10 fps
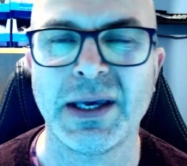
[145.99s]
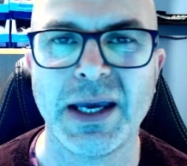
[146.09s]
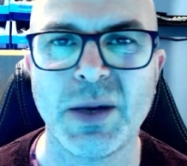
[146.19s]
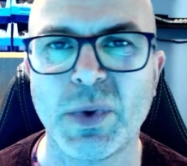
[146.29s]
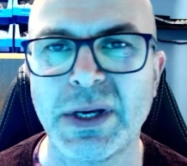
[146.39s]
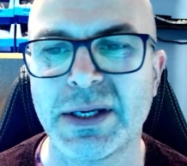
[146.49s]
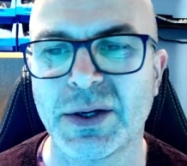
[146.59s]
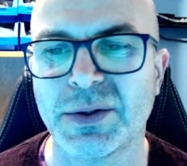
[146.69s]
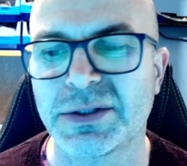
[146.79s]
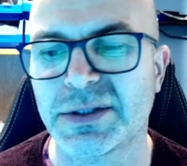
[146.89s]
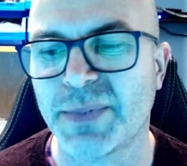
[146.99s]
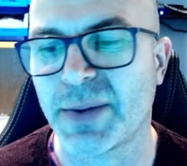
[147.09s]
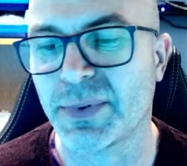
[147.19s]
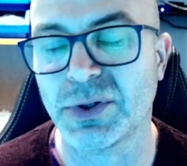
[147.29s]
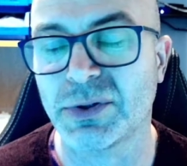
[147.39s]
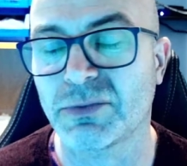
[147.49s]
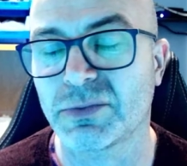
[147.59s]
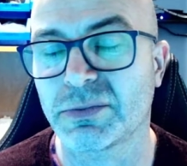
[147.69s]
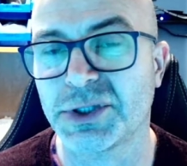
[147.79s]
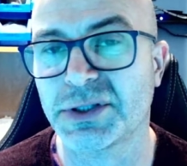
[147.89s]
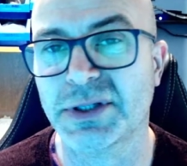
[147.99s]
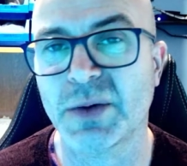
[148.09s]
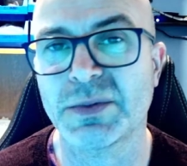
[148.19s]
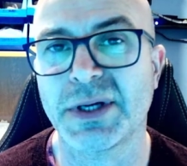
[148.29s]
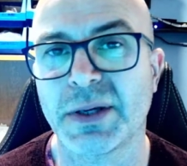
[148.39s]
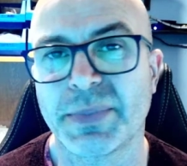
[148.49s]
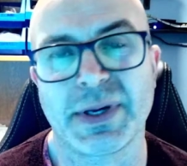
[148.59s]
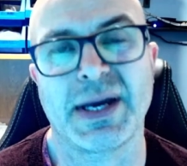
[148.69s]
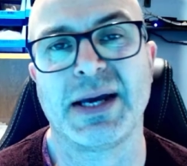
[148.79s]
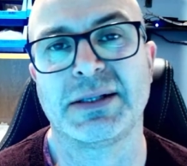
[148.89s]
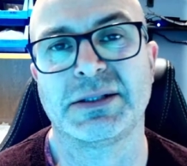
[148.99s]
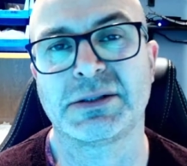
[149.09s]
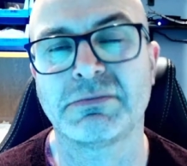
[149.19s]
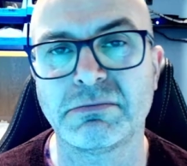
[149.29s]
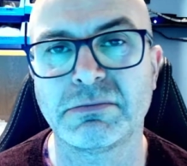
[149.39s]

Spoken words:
In Windows, the Papalook just comes up as